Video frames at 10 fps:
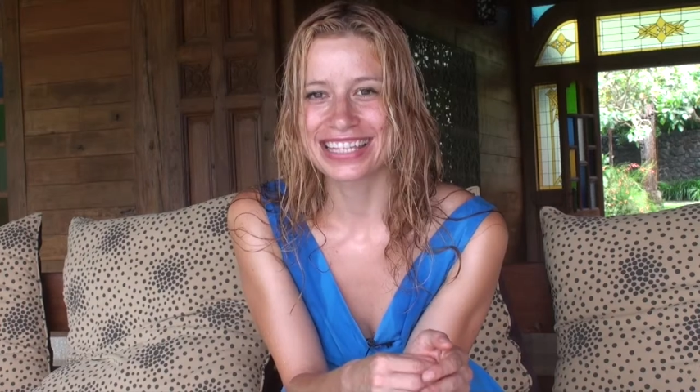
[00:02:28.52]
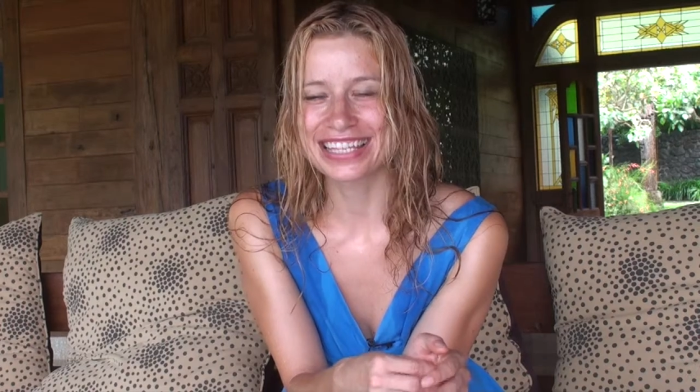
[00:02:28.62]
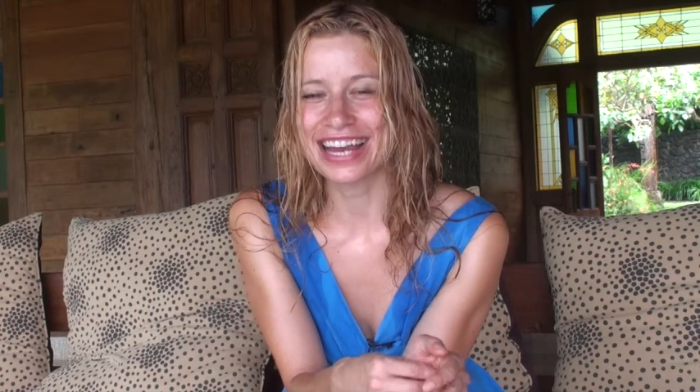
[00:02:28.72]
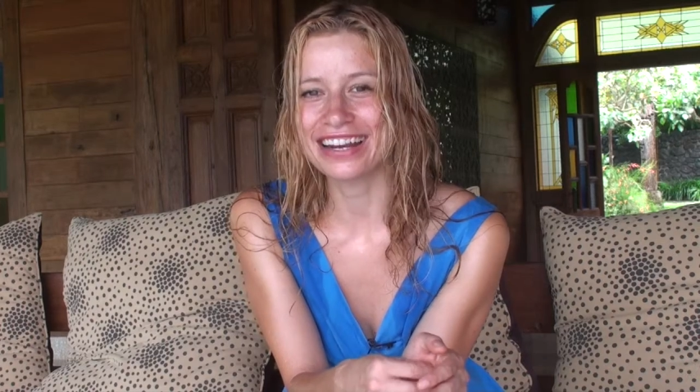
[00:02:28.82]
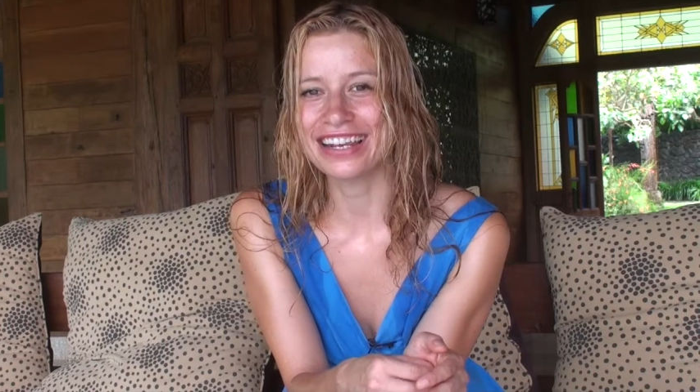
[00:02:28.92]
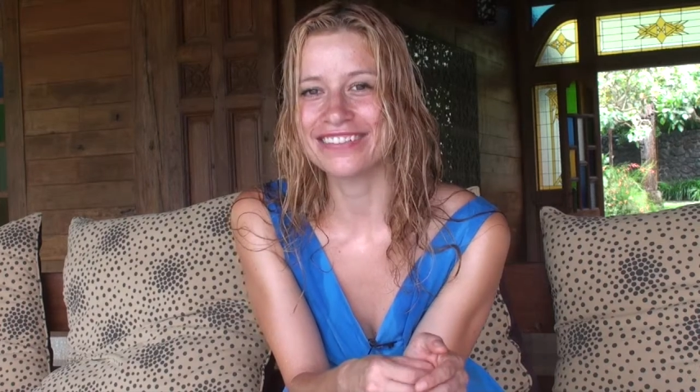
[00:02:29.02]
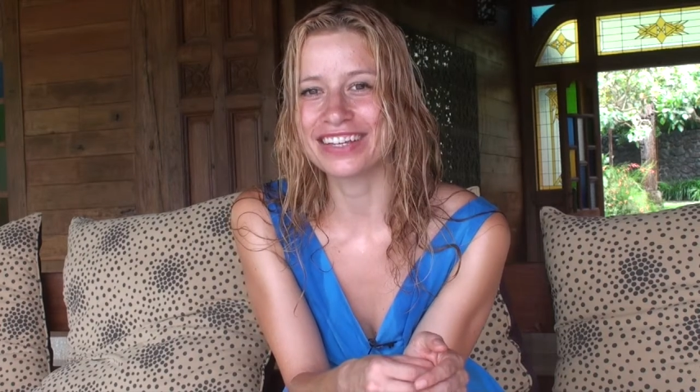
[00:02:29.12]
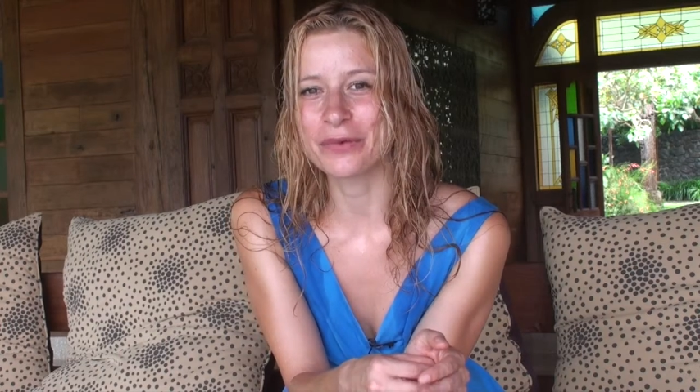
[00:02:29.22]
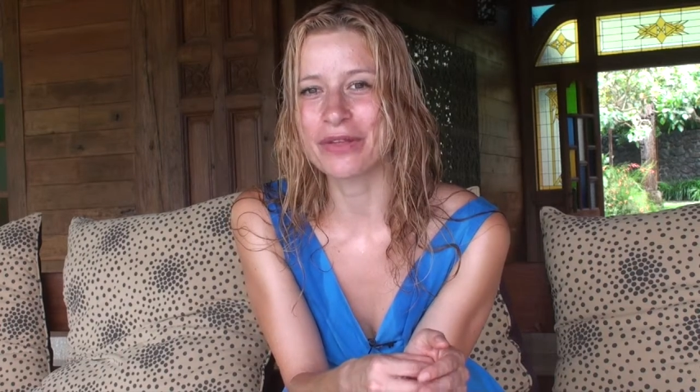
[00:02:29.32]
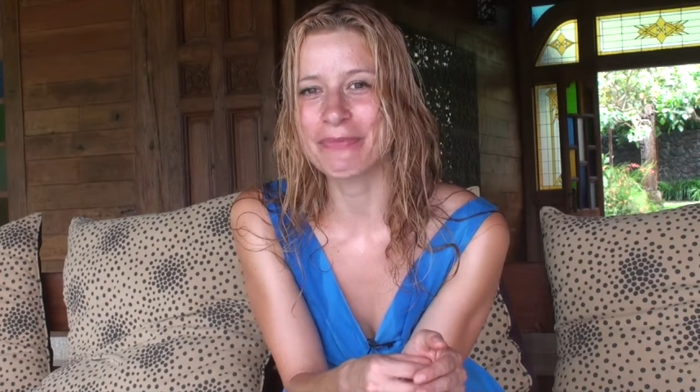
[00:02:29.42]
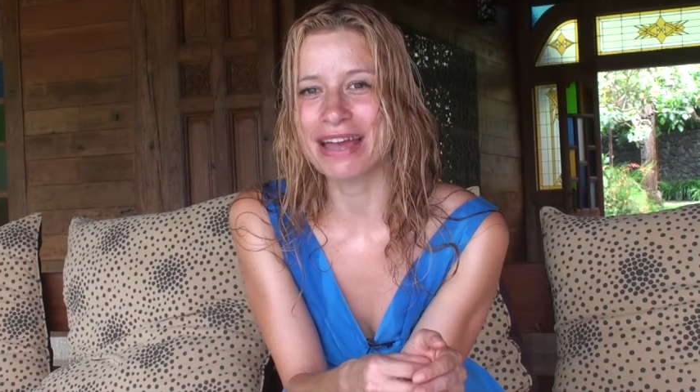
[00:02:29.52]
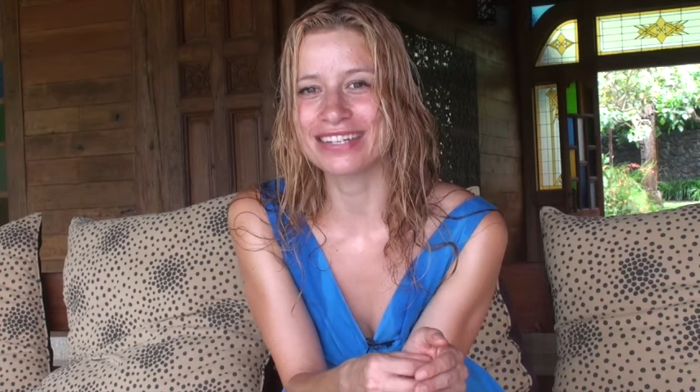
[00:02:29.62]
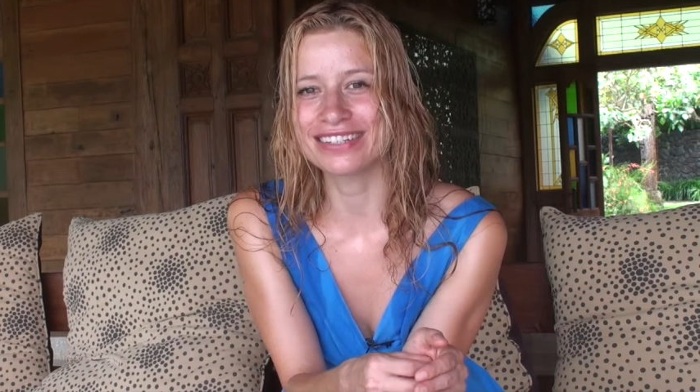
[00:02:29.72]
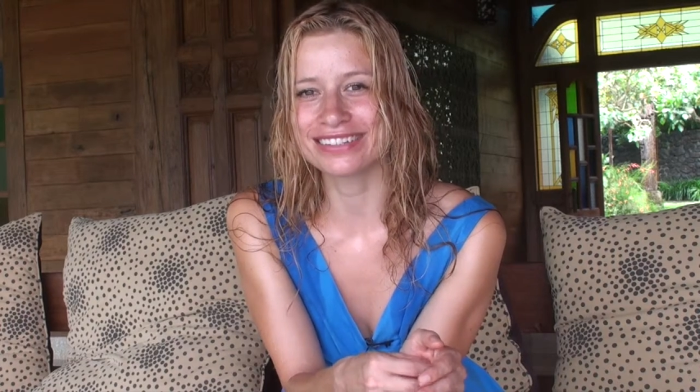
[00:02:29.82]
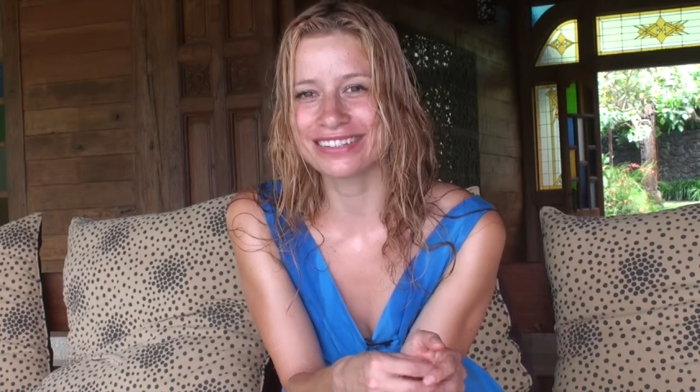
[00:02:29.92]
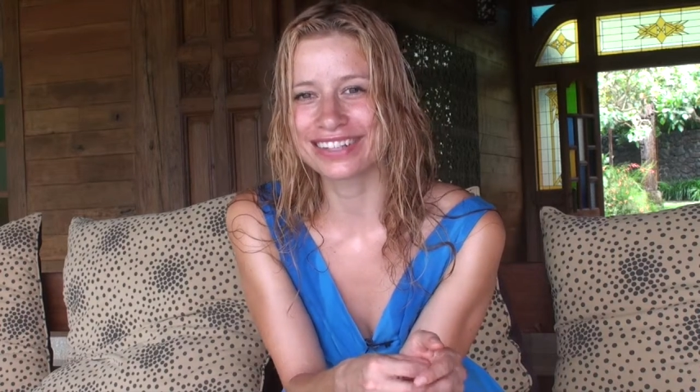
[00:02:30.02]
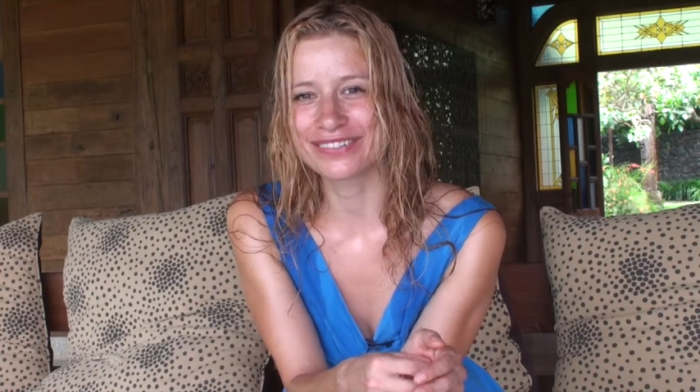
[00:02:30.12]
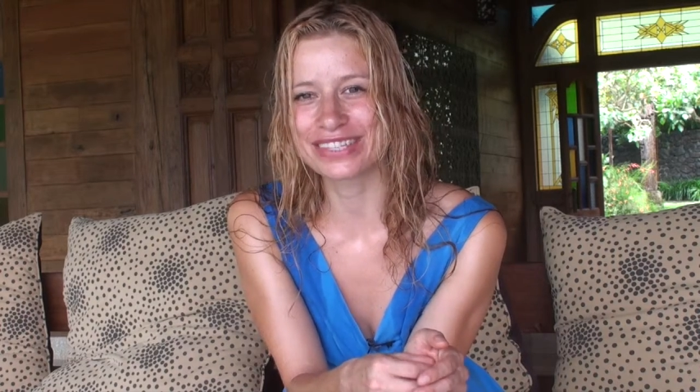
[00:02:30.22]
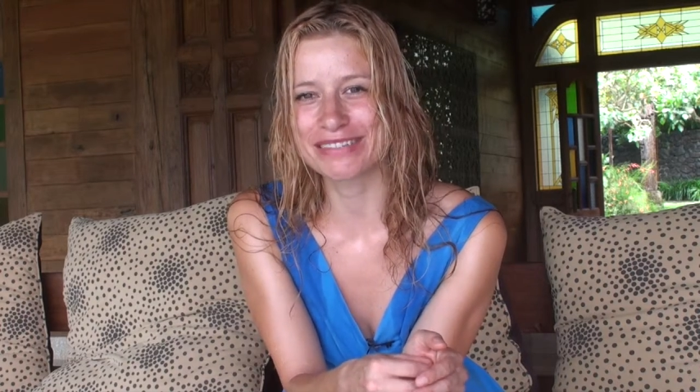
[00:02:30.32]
start living with passion, with